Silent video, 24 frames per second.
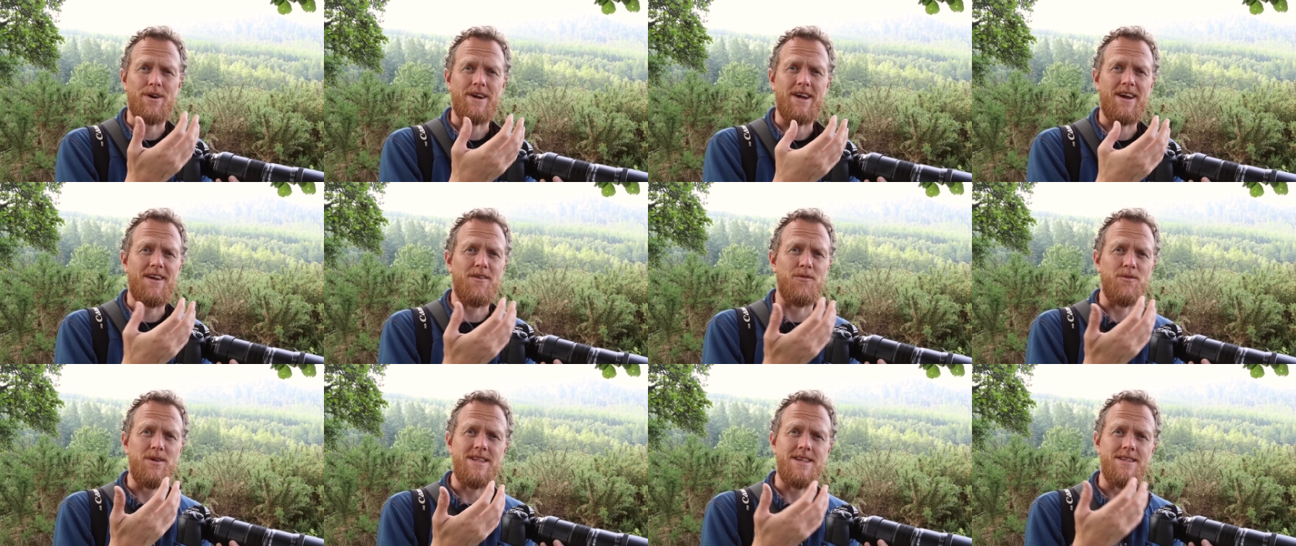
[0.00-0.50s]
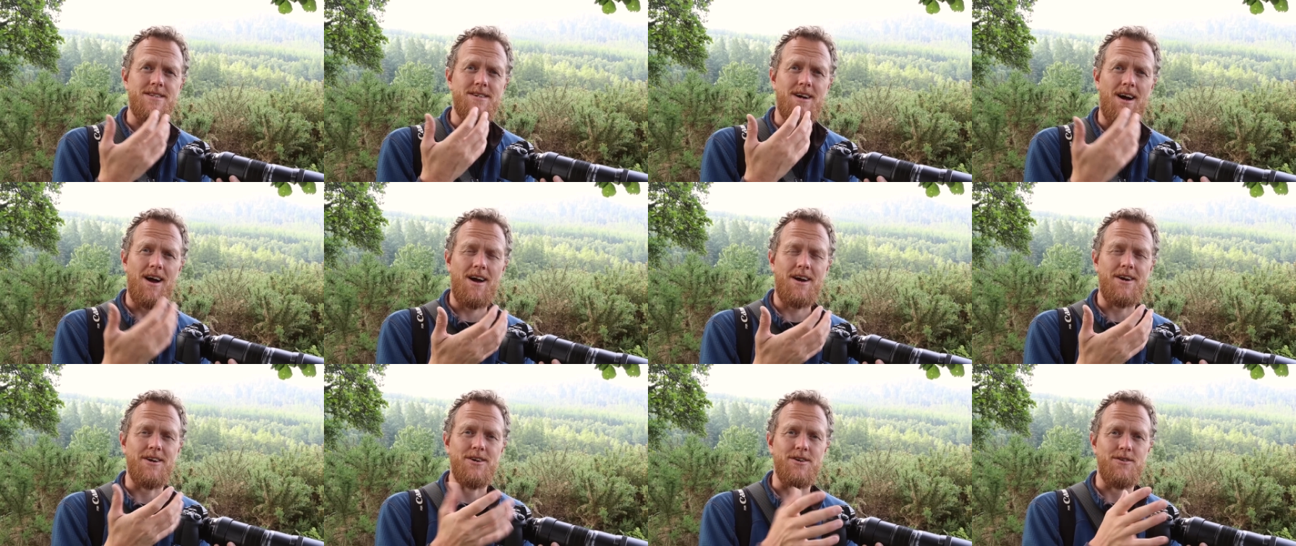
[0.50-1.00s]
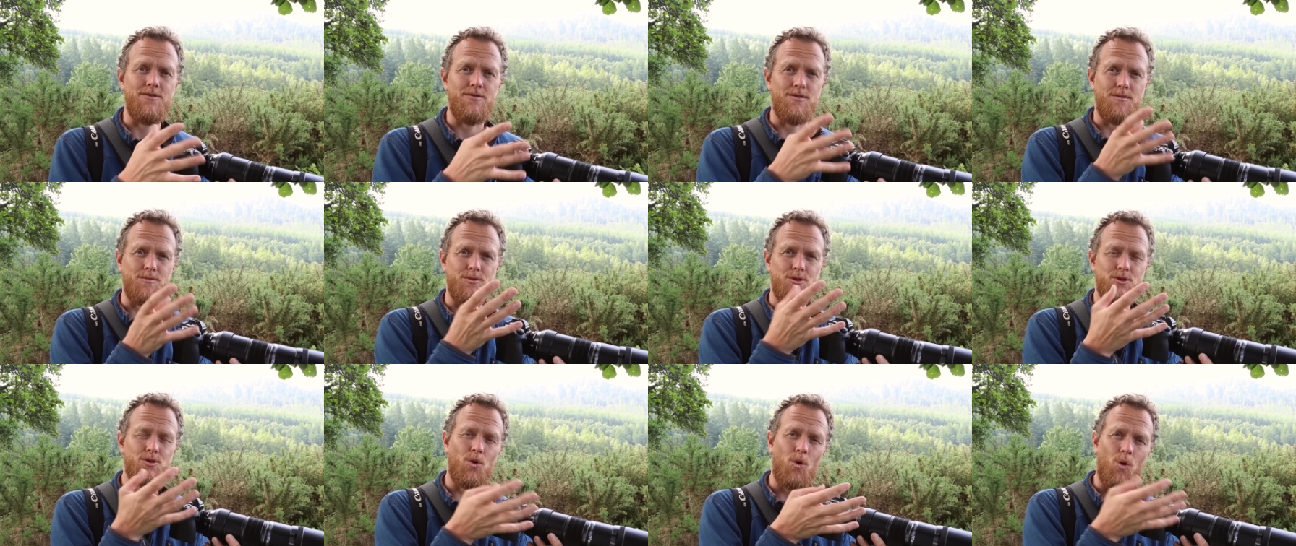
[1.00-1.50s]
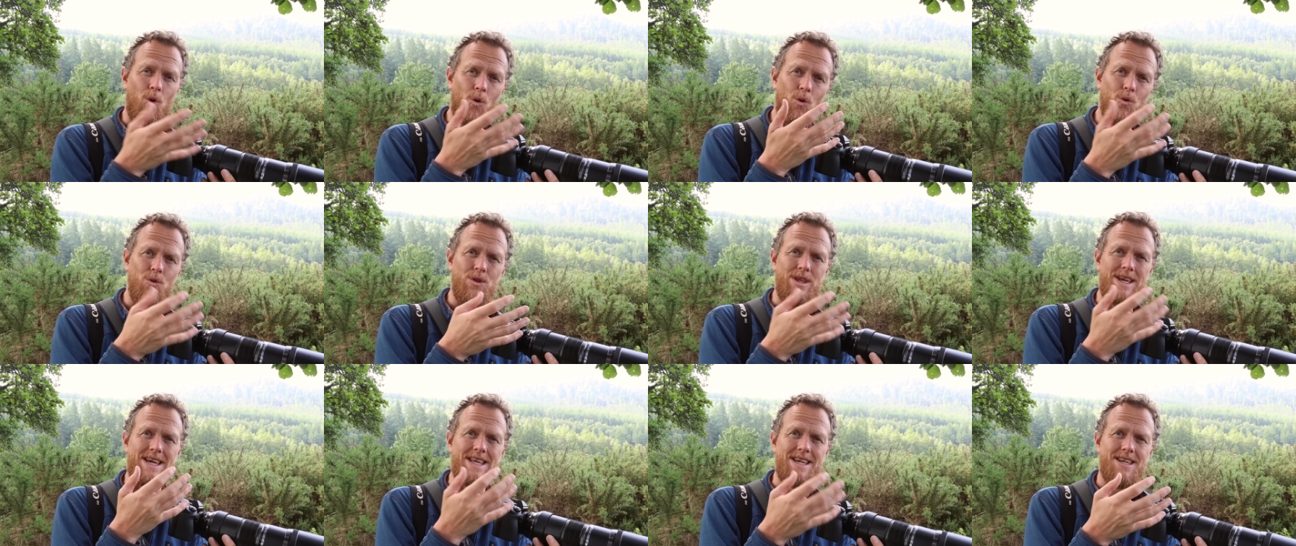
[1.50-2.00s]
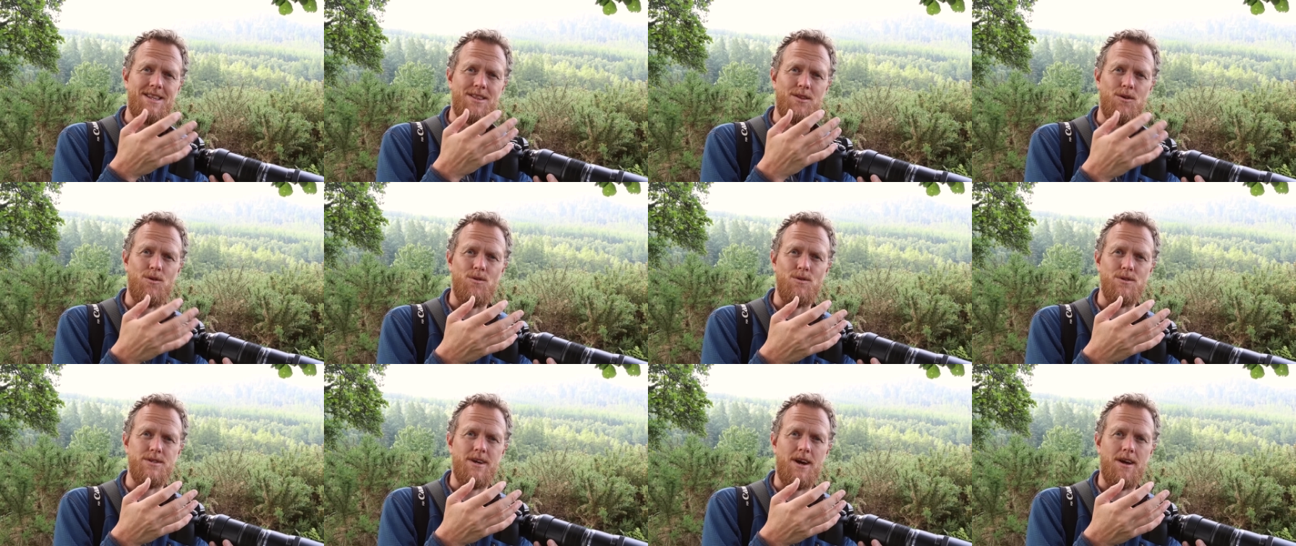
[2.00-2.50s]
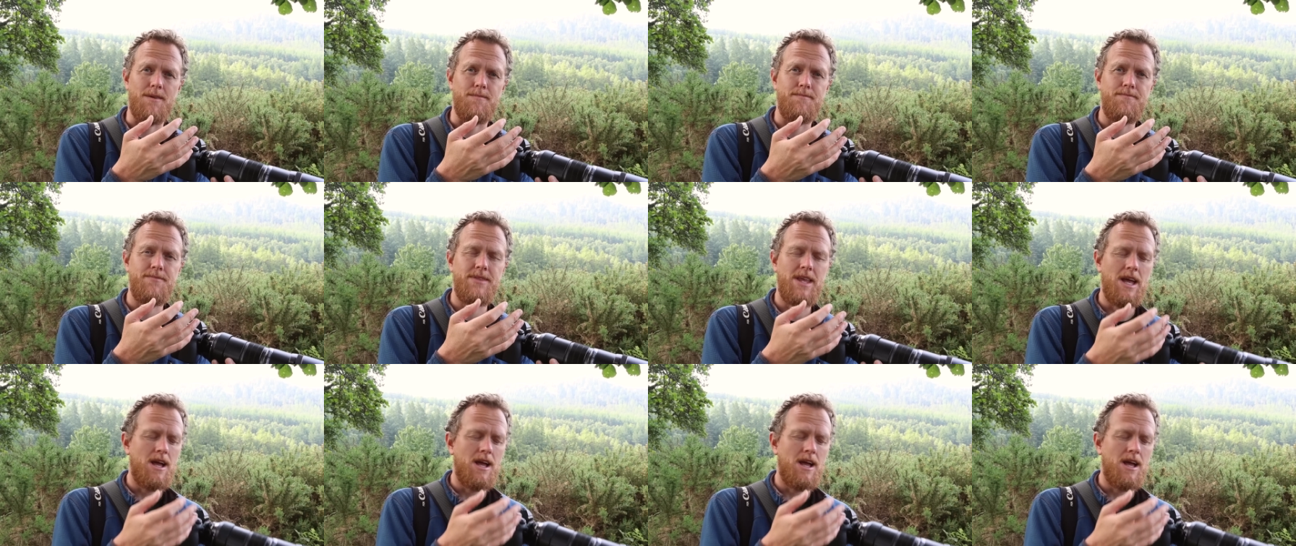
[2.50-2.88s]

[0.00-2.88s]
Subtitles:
It got really tired from just holding it in the whole time.